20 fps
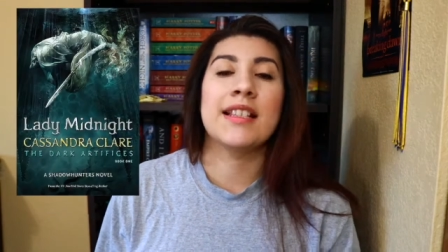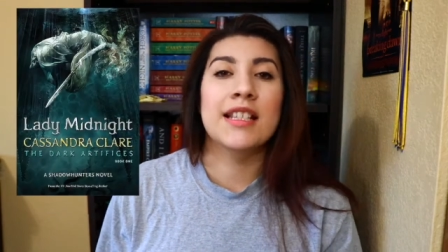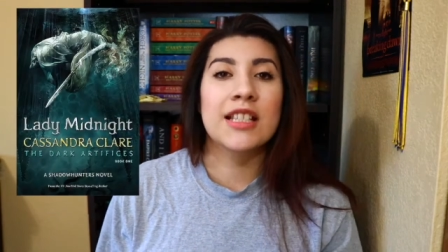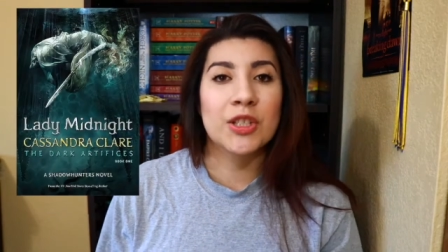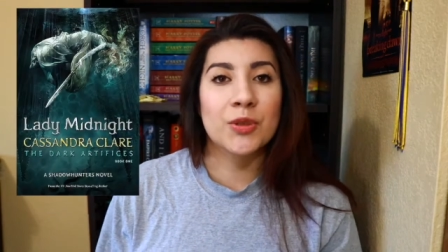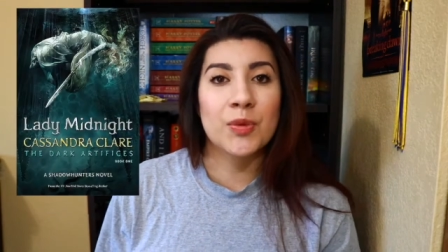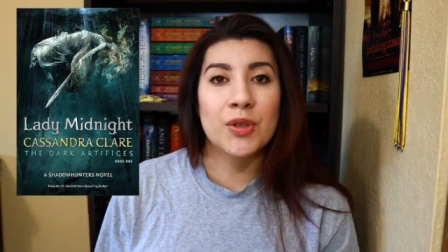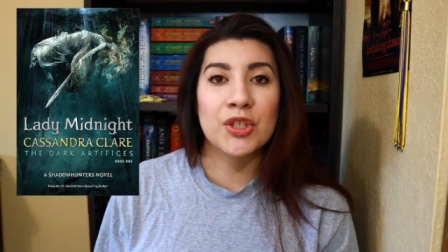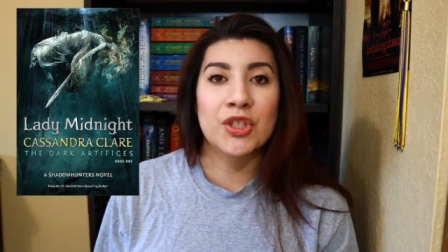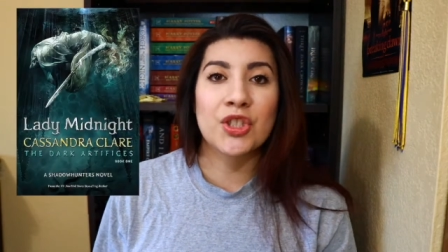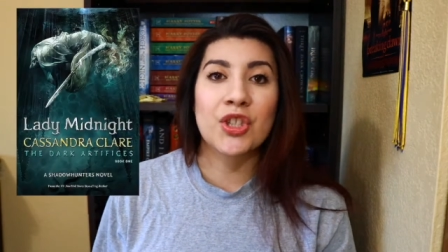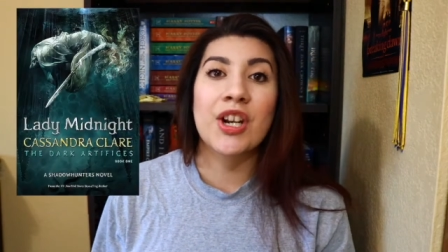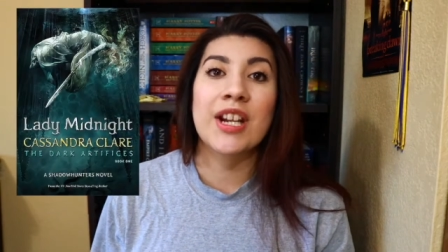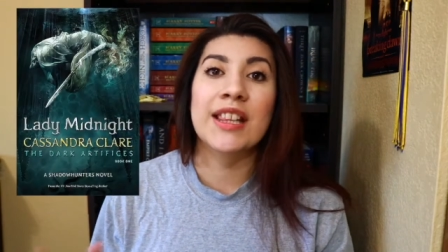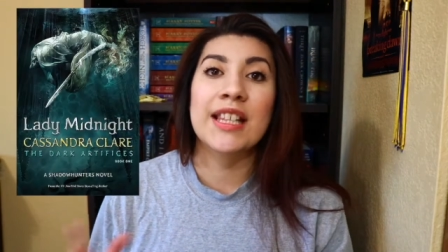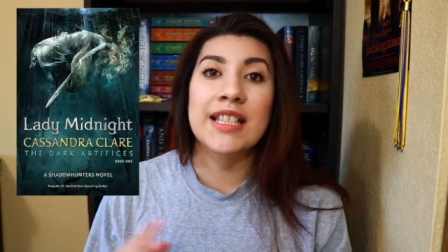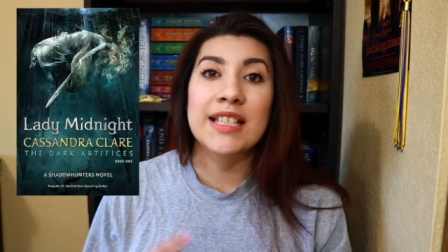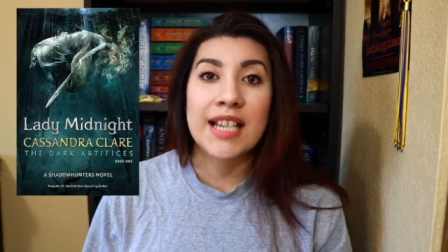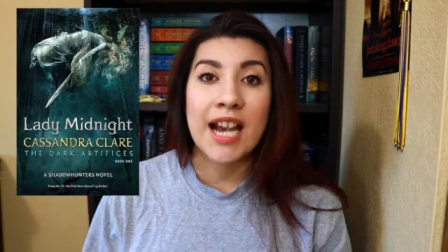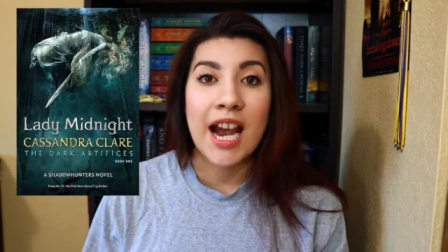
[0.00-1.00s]
This was during
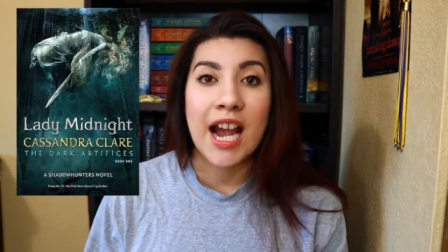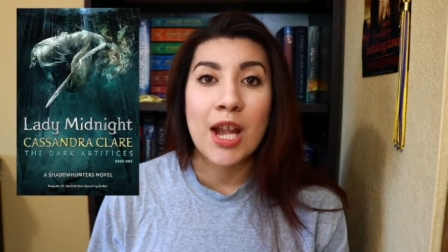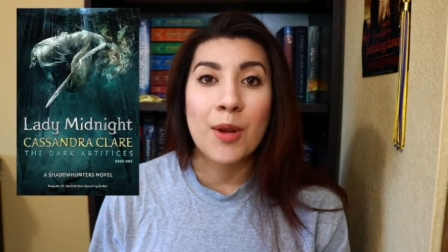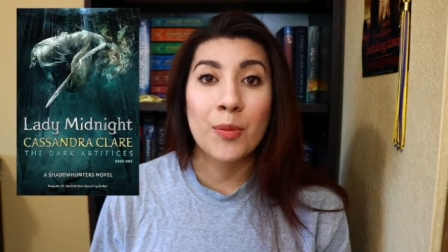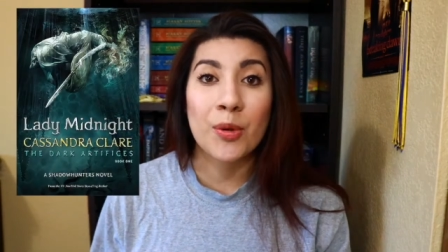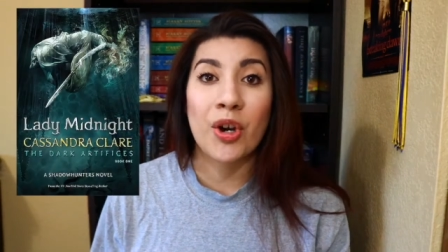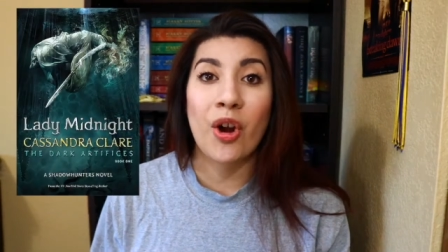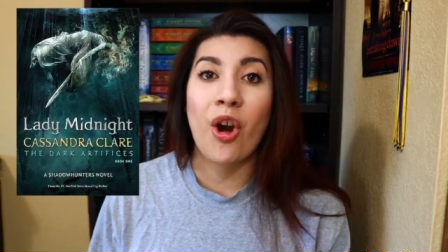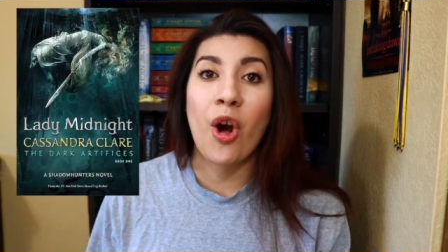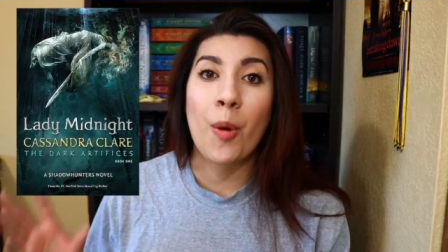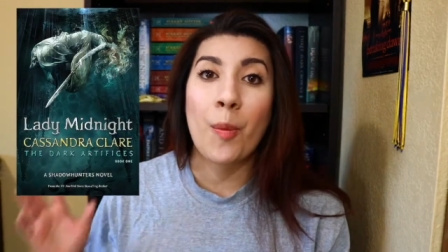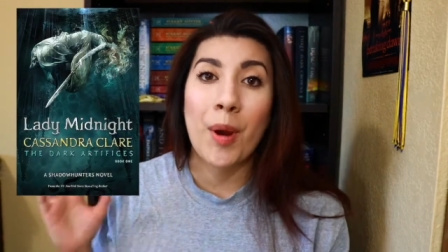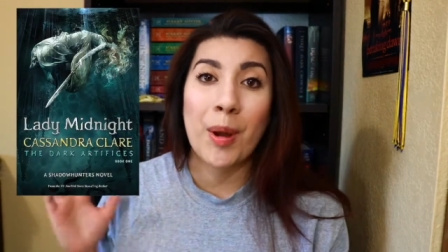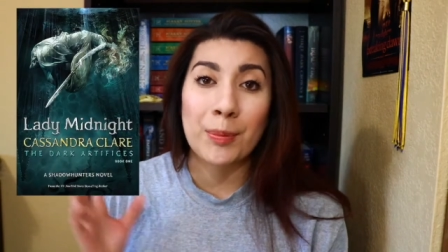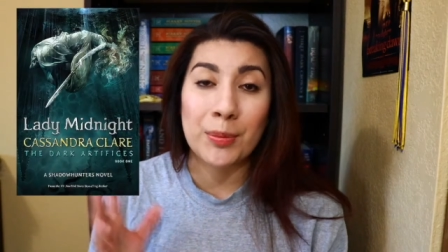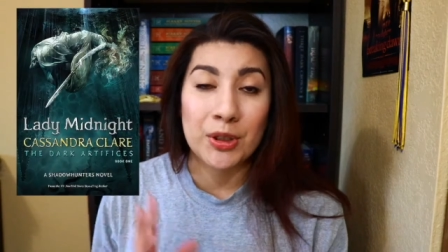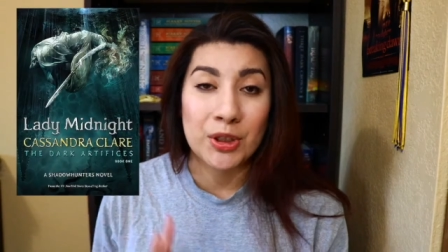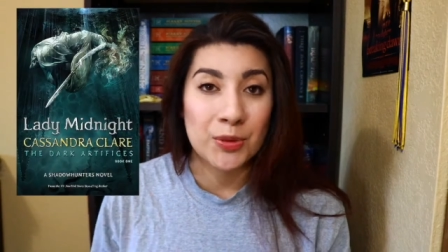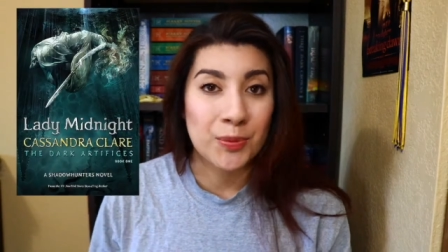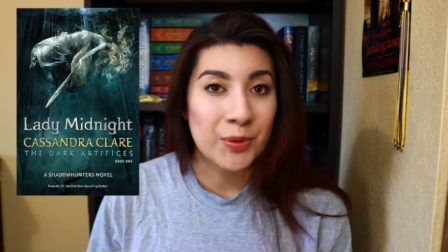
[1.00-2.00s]
the time where all my
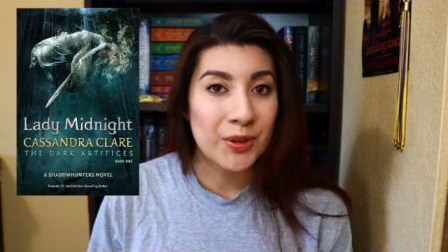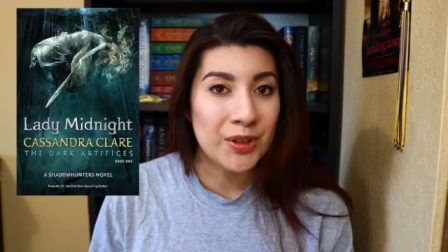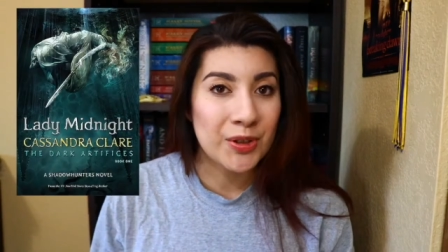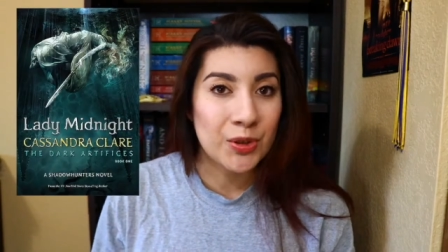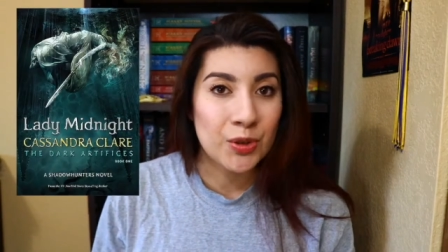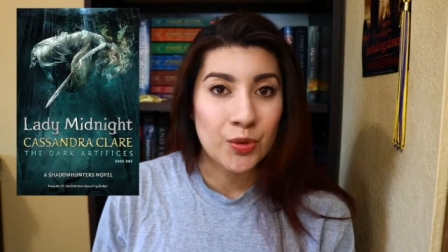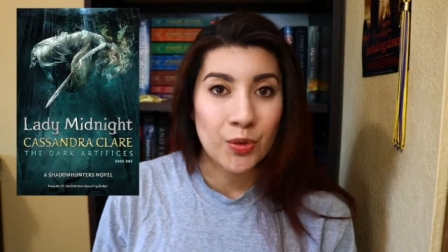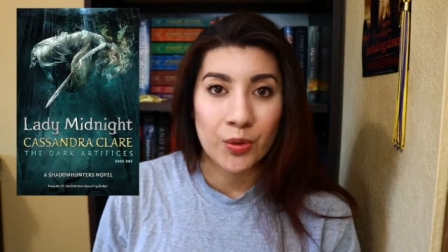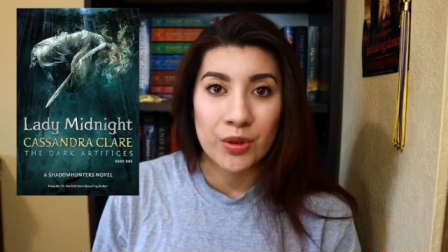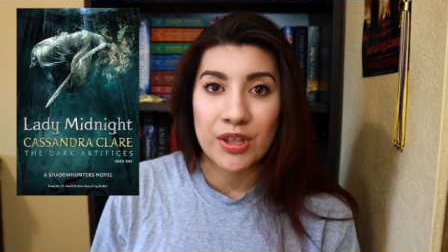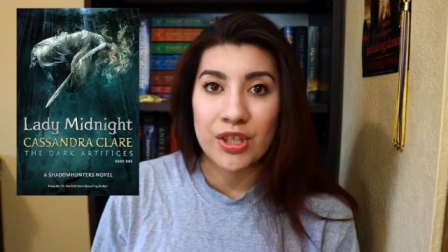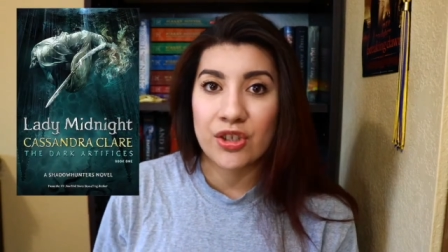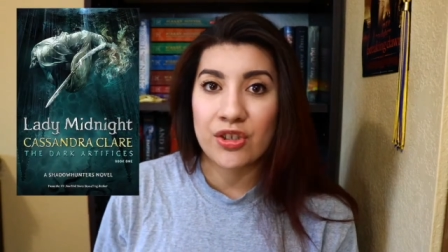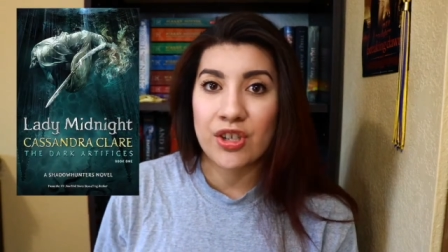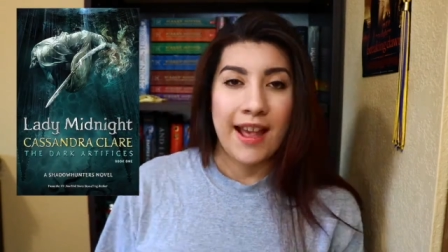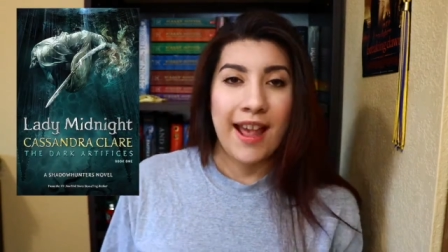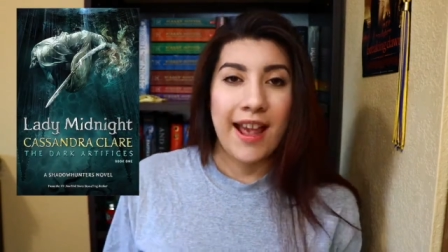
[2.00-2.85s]
books were in storage